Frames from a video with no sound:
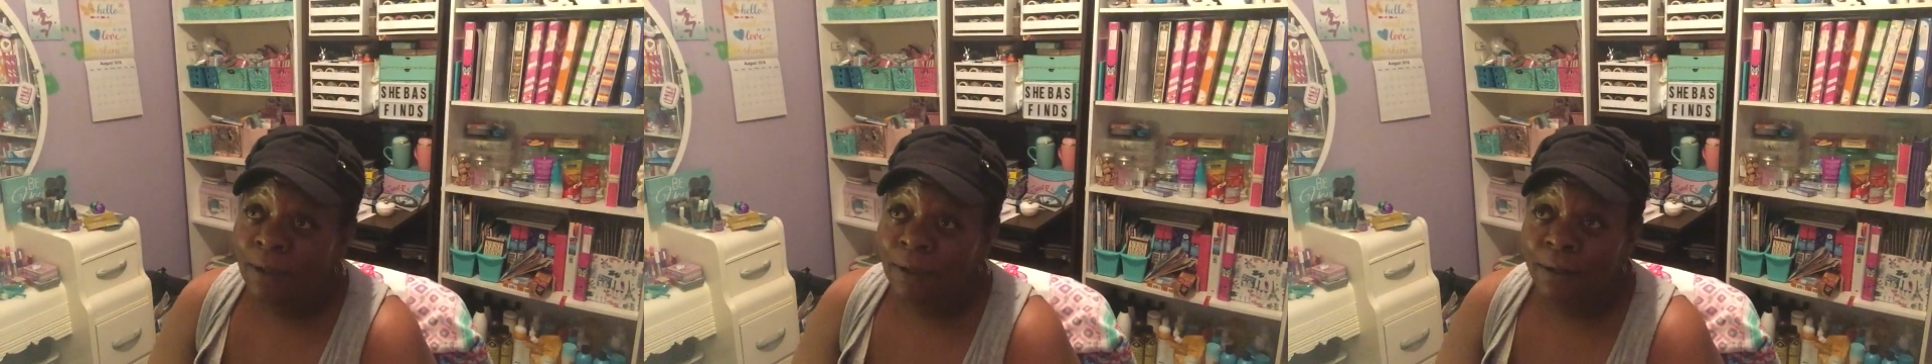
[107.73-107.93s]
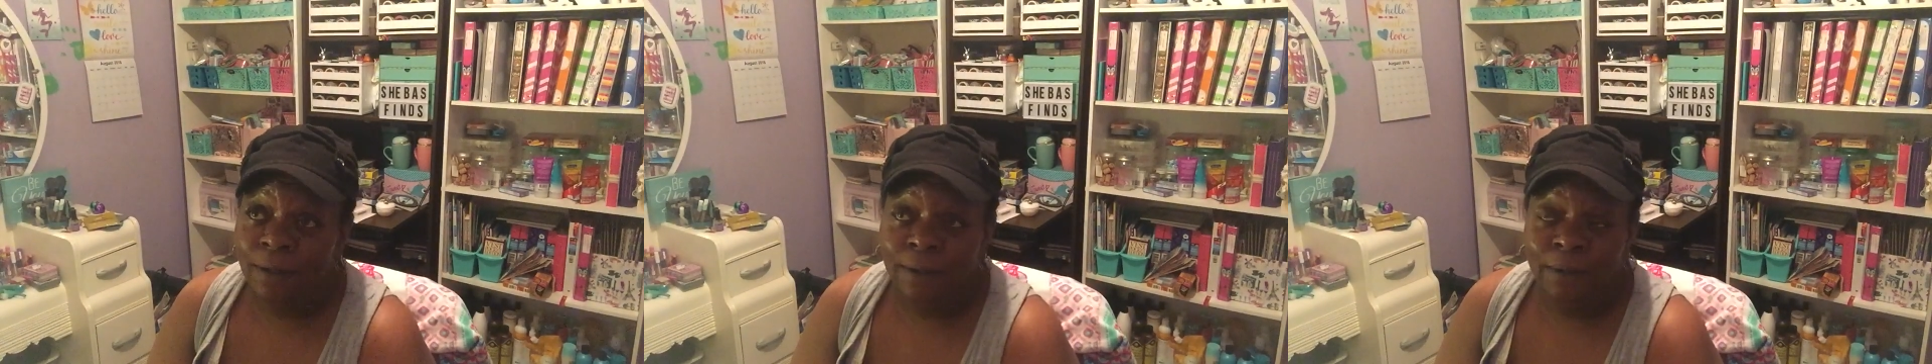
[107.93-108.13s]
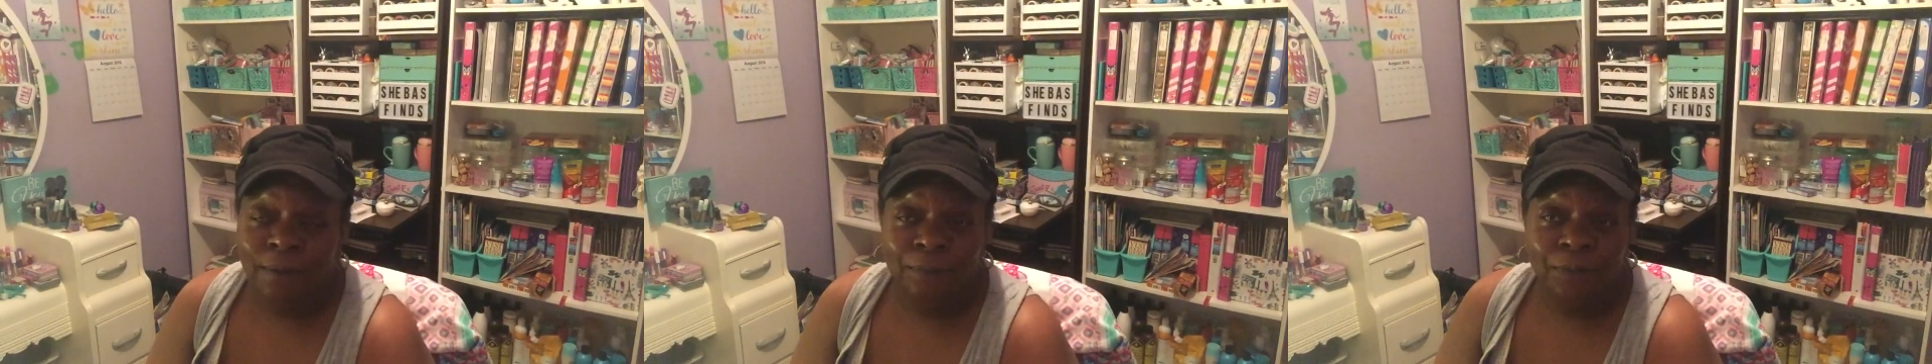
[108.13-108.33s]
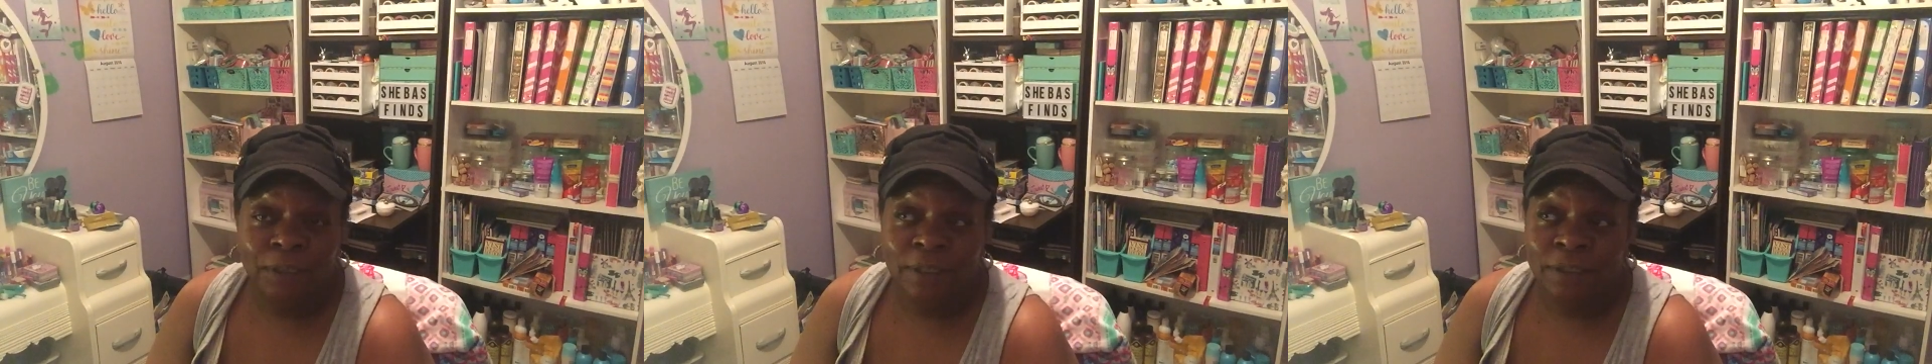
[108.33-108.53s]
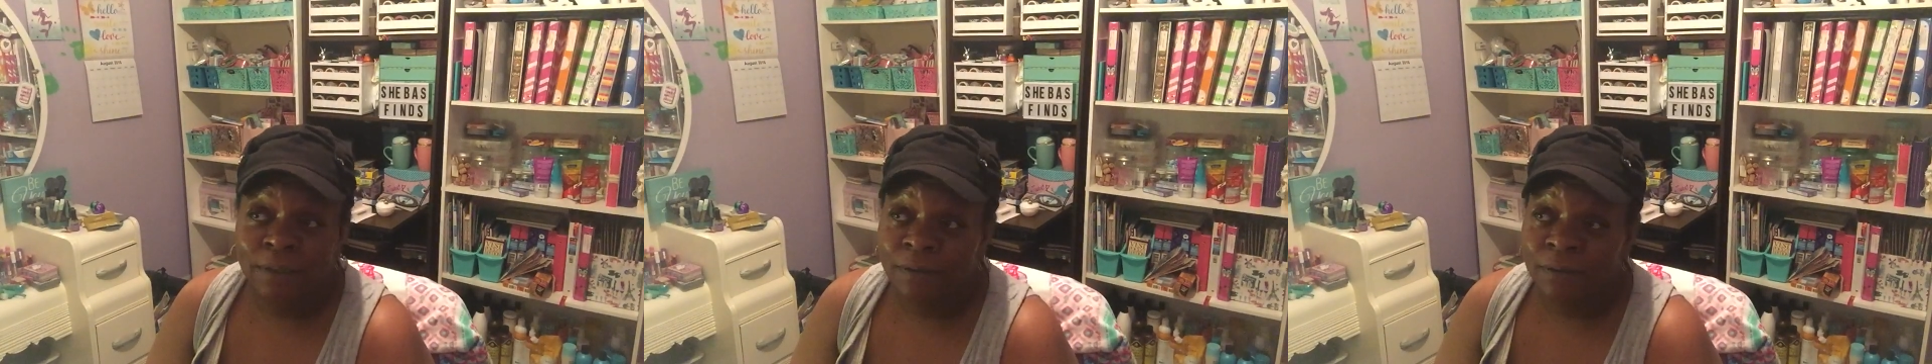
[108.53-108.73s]
um,
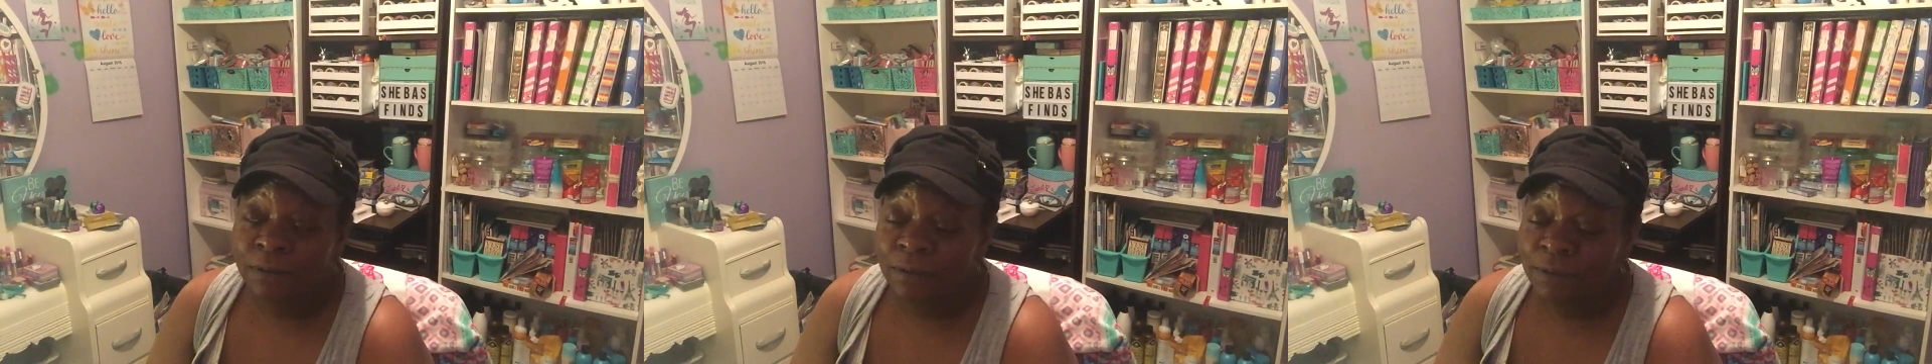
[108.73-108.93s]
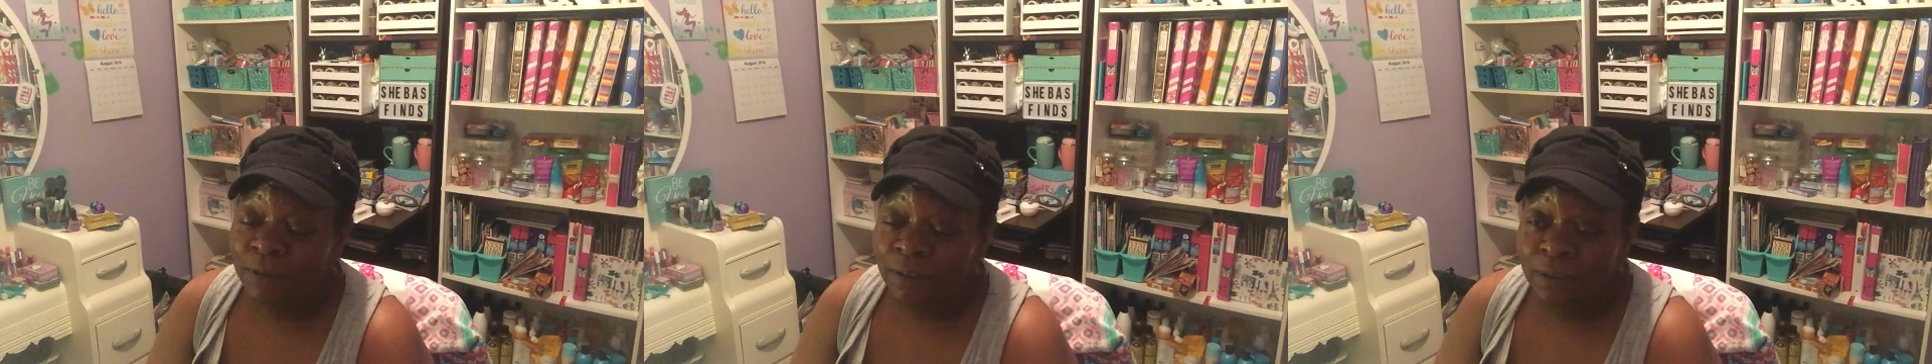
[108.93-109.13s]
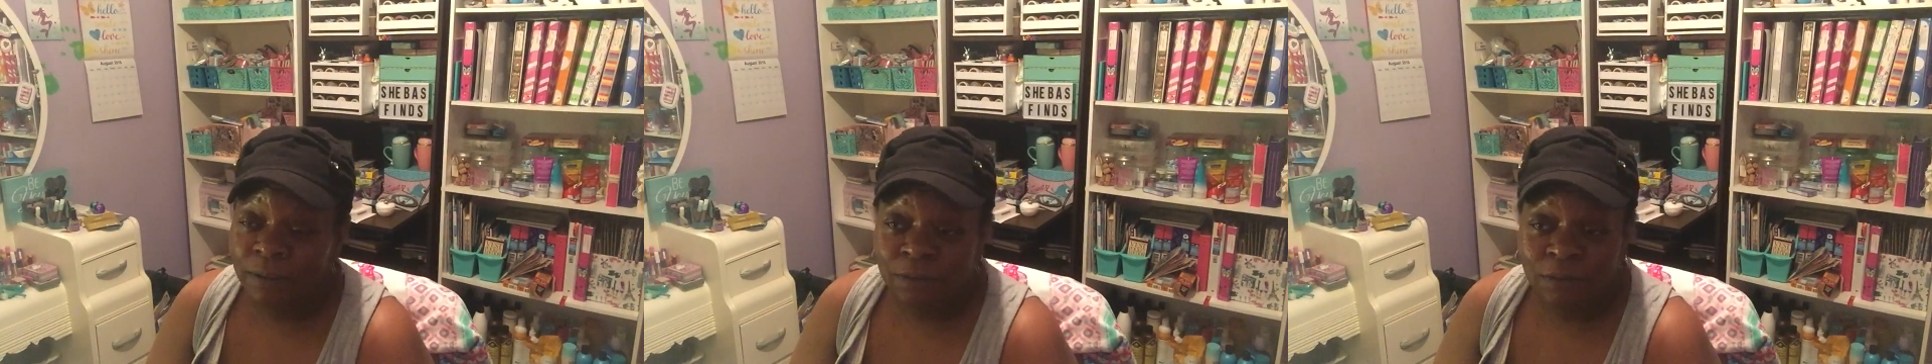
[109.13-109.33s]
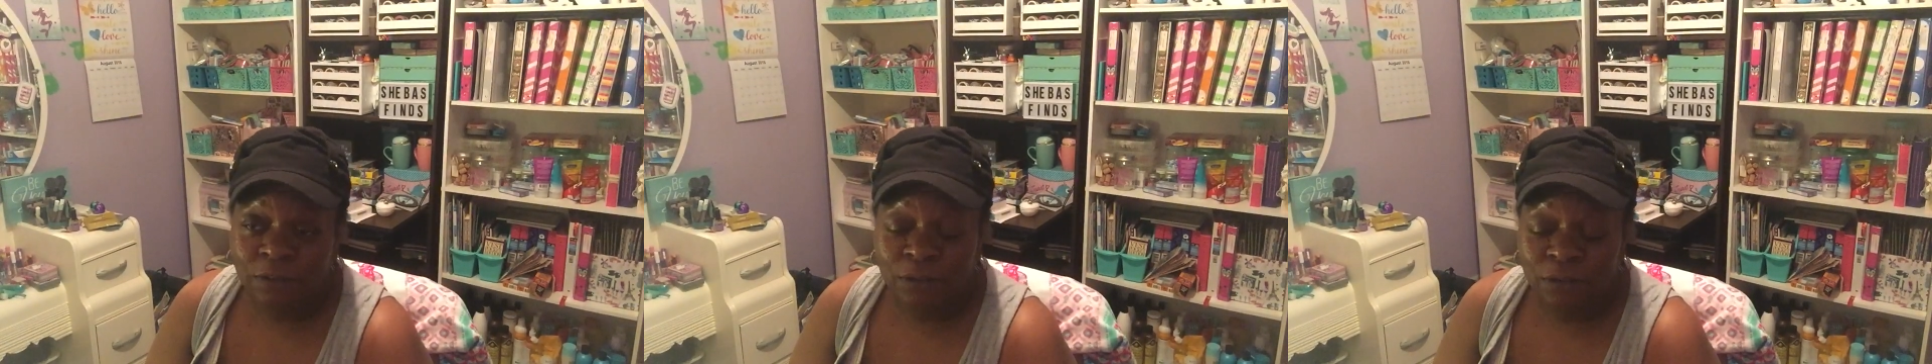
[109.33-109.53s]
the, the,